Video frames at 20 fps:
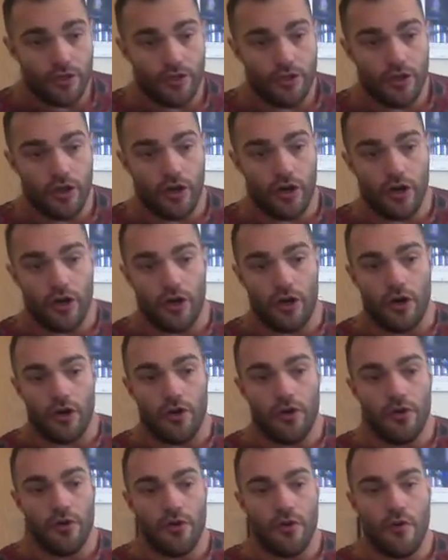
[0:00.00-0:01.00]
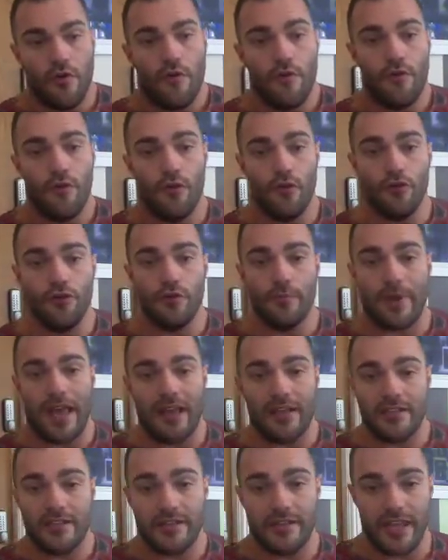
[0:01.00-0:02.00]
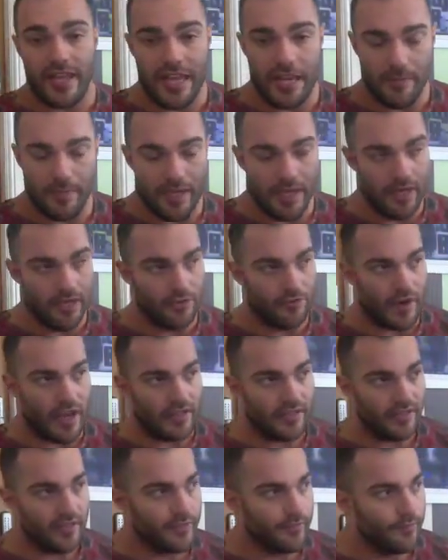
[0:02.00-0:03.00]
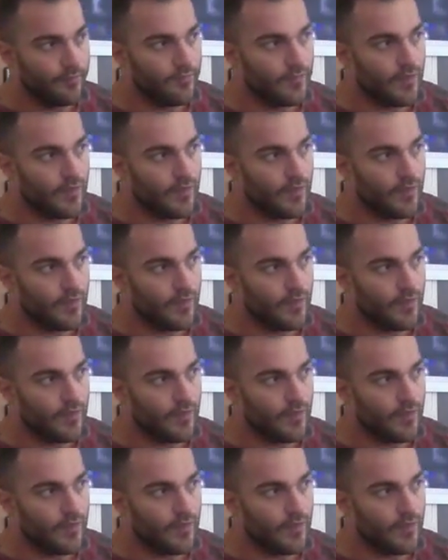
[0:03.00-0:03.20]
your phone number to the email address.